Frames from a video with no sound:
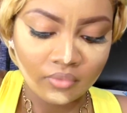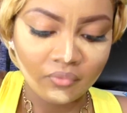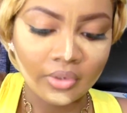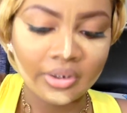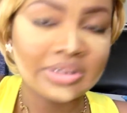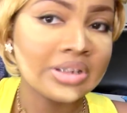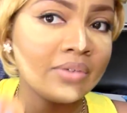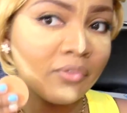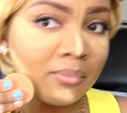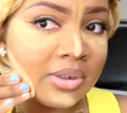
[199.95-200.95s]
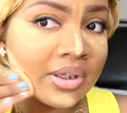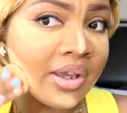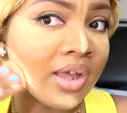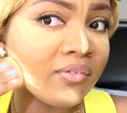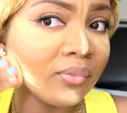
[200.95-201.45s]
like I said, for me, I
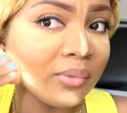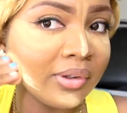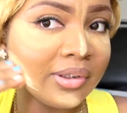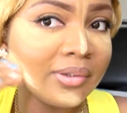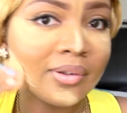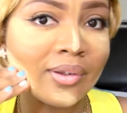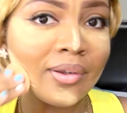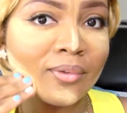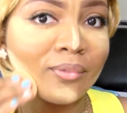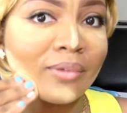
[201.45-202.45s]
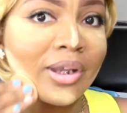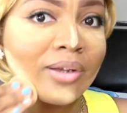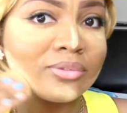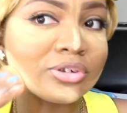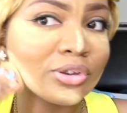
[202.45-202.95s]
have a really
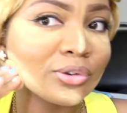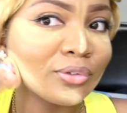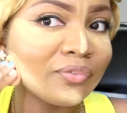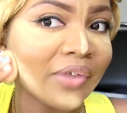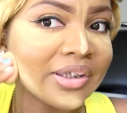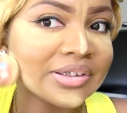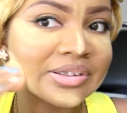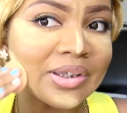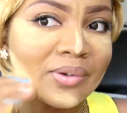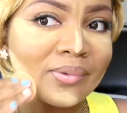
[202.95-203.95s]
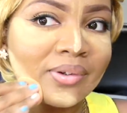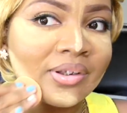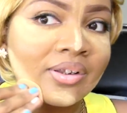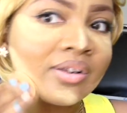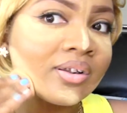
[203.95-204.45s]
round circle face, so
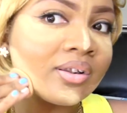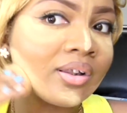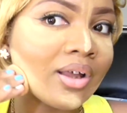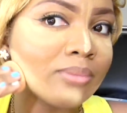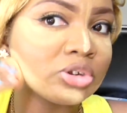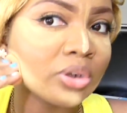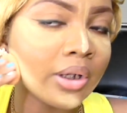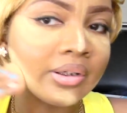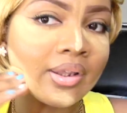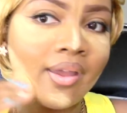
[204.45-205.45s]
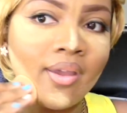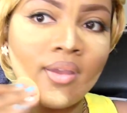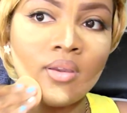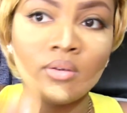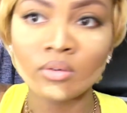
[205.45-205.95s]
I'm trying to add